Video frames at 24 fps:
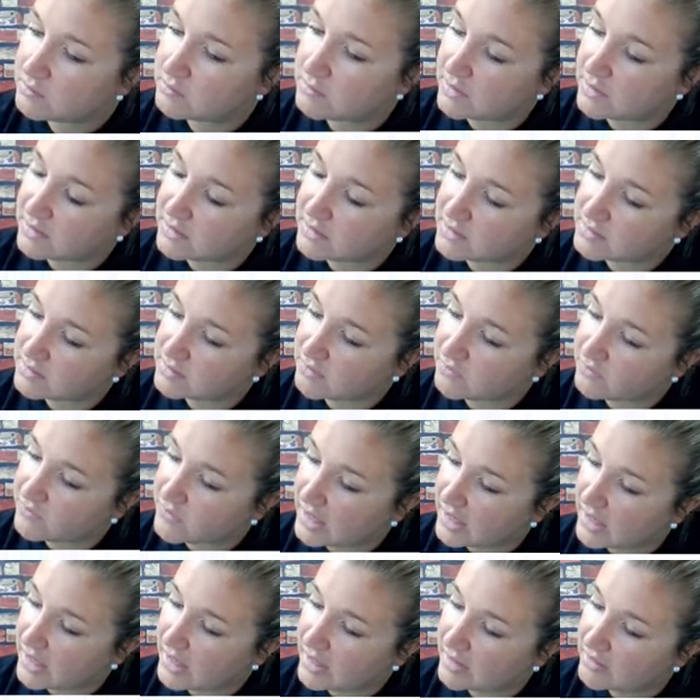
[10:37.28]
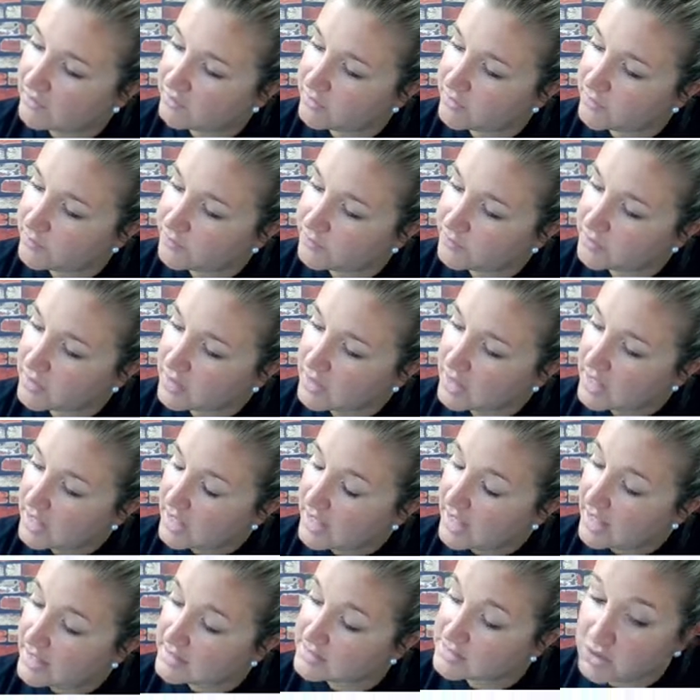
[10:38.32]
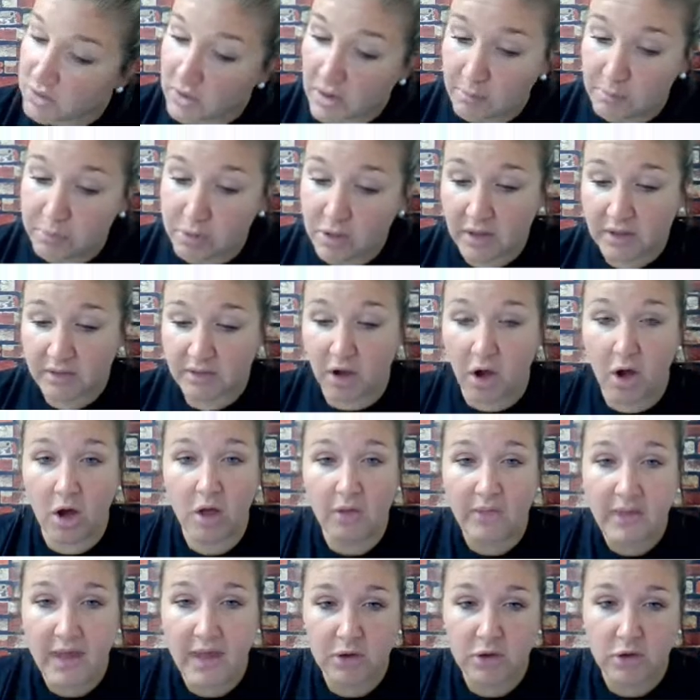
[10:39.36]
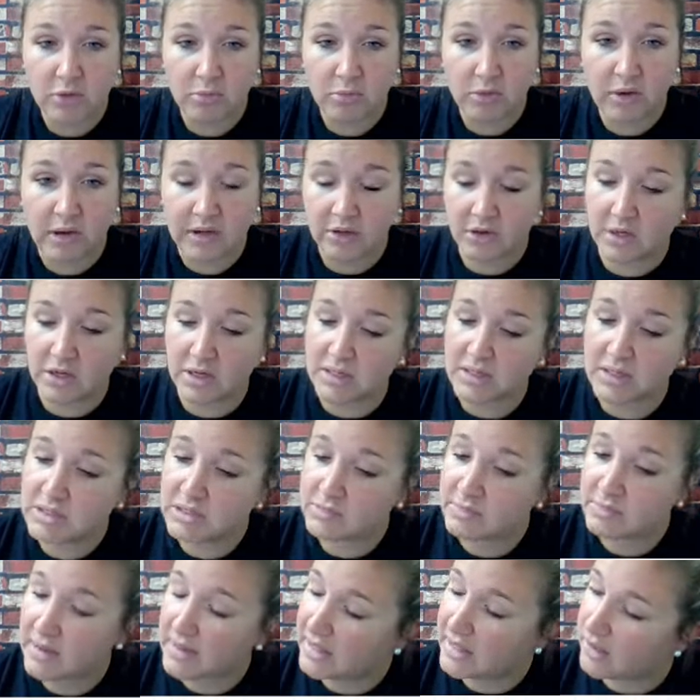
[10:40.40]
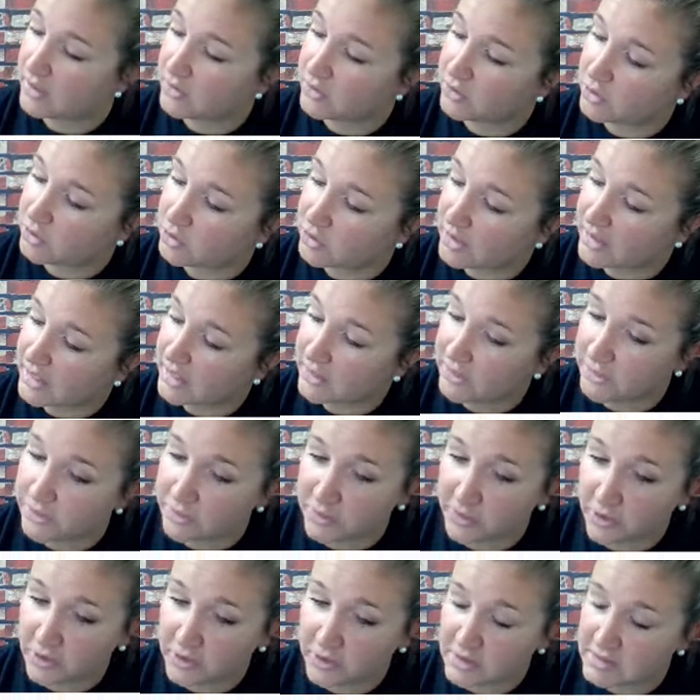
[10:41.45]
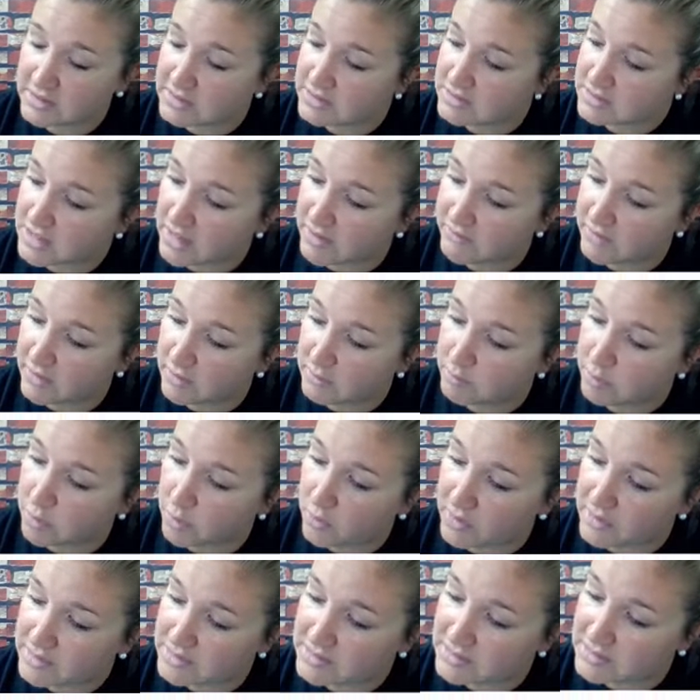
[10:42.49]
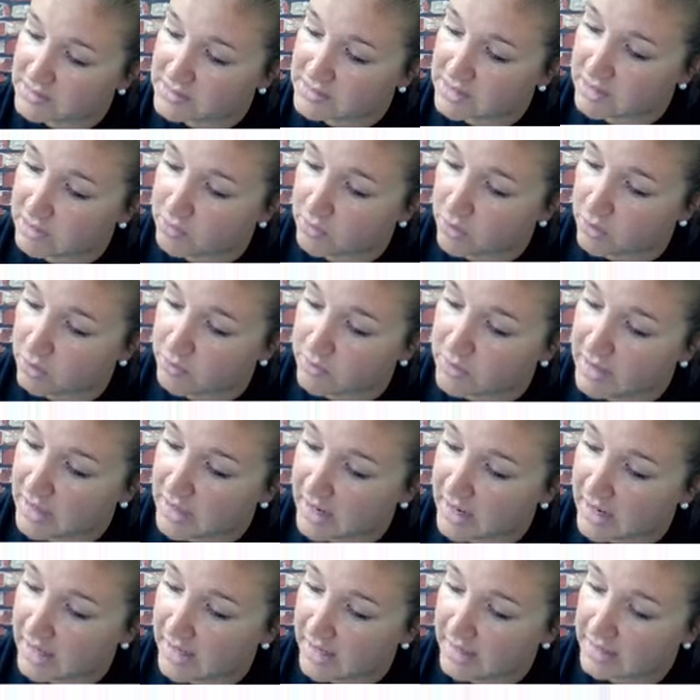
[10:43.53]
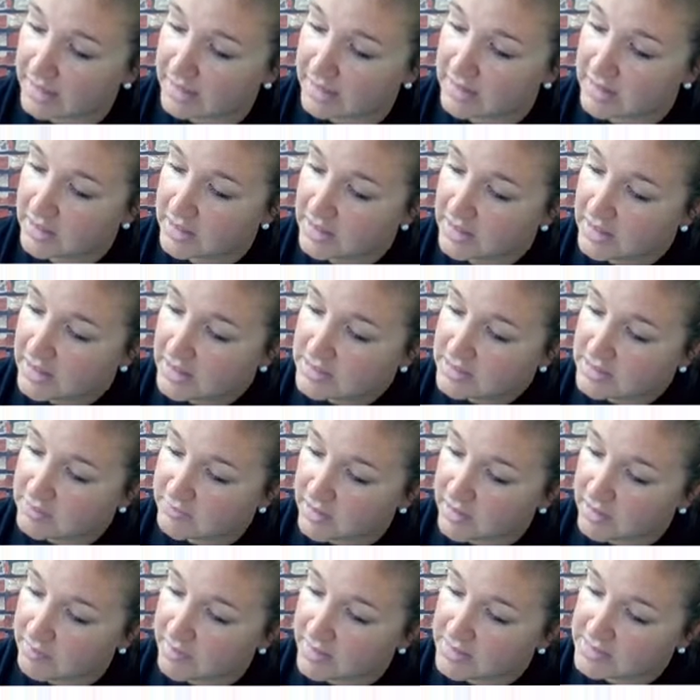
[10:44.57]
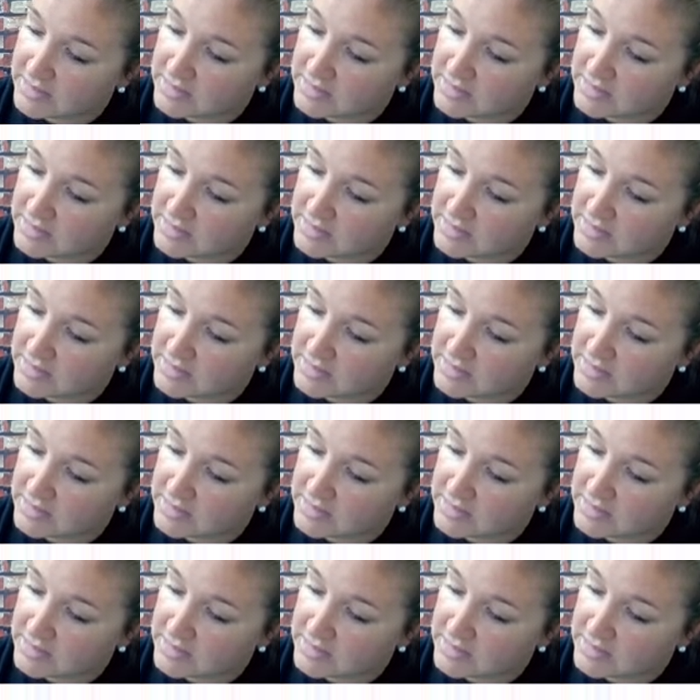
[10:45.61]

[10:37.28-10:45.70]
Make this a 5. And so I plugged all that numerator into my calculator. I get 37.09 divided by